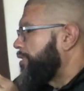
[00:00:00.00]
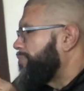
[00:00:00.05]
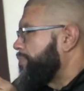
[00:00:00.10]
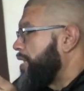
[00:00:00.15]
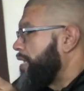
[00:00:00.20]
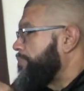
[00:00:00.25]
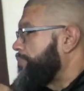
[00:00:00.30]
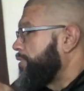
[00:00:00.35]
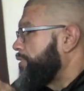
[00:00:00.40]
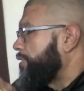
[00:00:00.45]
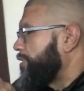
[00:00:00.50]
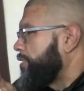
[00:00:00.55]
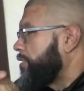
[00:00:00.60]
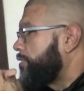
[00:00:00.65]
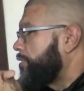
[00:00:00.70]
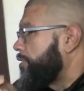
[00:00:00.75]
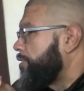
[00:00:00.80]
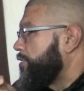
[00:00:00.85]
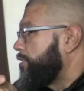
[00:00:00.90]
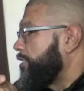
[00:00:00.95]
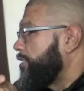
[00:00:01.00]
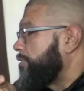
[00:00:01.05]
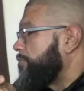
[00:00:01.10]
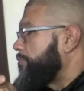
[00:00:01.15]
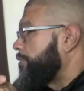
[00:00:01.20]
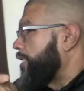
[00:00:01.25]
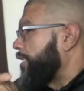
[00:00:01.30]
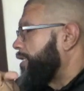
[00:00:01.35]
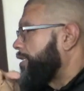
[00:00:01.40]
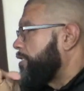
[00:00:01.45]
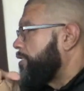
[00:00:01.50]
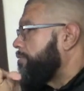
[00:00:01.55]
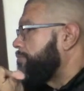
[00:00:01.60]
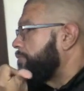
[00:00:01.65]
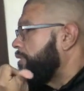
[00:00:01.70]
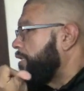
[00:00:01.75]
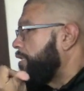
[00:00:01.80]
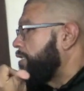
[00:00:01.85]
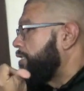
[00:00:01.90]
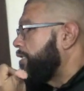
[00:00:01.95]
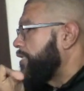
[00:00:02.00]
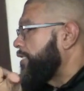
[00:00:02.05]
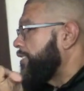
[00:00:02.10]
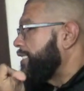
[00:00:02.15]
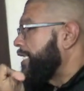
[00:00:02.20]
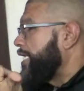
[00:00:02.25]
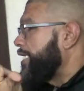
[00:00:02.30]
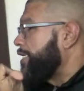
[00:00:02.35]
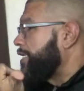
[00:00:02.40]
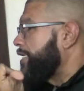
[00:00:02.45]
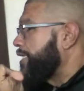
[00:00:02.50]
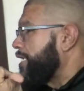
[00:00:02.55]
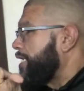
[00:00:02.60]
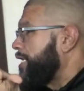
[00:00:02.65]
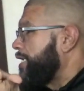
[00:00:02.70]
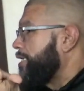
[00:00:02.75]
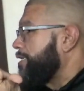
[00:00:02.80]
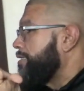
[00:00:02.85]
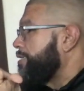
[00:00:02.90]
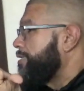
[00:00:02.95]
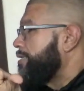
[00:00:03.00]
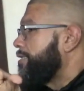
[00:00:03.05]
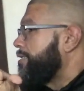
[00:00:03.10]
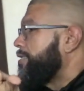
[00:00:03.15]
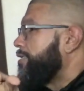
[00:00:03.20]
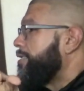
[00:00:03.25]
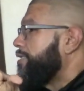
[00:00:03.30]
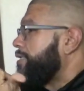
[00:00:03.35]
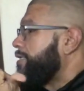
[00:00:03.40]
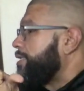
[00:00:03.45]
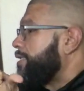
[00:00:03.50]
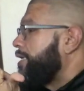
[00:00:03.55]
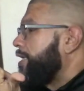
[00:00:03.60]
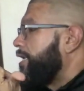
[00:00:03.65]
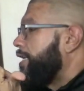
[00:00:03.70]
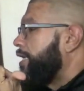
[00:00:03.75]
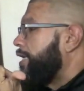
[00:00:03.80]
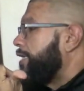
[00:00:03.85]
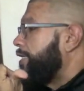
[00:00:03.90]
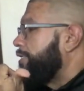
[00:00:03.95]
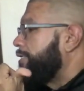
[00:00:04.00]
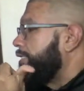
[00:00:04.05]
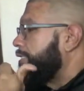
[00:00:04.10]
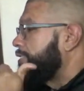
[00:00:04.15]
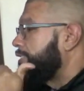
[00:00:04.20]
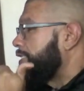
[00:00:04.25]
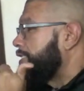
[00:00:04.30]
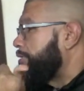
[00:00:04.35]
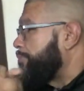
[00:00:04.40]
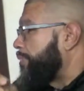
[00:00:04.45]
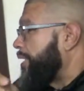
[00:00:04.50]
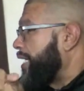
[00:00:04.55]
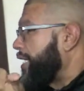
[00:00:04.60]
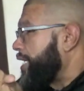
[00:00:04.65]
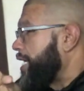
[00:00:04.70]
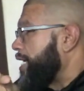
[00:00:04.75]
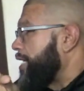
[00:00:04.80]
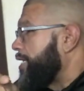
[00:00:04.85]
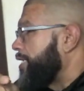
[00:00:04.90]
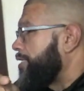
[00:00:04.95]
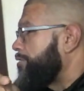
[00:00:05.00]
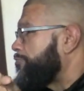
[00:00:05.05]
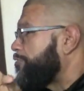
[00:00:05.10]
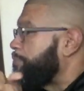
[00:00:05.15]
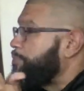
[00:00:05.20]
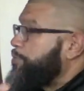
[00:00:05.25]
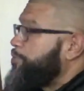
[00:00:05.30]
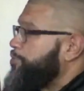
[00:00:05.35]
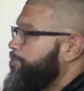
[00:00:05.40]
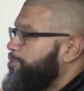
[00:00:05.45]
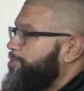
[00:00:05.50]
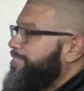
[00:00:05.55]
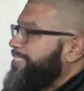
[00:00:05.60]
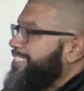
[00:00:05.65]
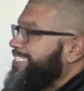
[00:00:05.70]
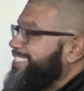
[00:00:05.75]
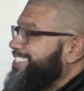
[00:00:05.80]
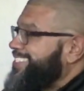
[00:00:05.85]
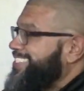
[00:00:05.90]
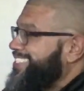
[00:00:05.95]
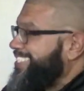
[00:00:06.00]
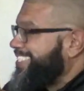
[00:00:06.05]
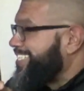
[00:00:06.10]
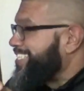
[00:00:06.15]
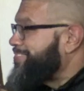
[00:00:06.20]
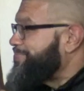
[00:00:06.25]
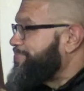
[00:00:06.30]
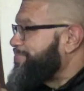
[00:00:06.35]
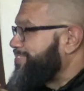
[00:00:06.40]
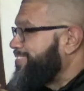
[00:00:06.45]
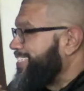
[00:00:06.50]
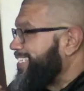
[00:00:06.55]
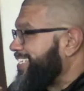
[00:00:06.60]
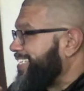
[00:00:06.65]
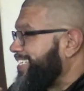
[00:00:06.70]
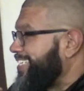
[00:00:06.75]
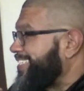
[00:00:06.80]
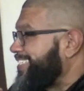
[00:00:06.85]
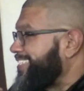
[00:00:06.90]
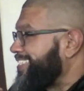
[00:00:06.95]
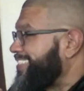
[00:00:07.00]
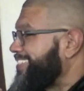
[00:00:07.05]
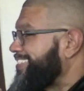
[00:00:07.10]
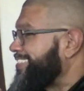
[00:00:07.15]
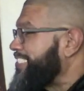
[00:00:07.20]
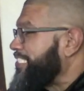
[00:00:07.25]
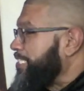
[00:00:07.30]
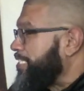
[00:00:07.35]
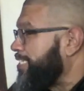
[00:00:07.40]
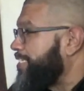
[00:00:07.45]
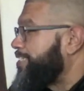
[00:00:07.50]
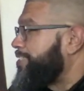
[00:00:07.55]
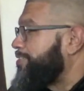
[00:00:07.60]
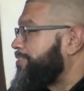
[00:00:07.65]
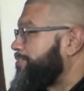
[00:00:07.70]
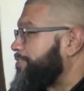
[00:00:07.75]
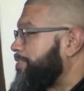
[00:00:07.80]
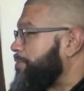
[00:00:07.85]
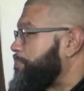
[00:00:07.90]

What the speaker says: Something happens in the 3rd season where they kill an Italian guy. Mm-hmm. And they send the Black Hand from New York to come and kill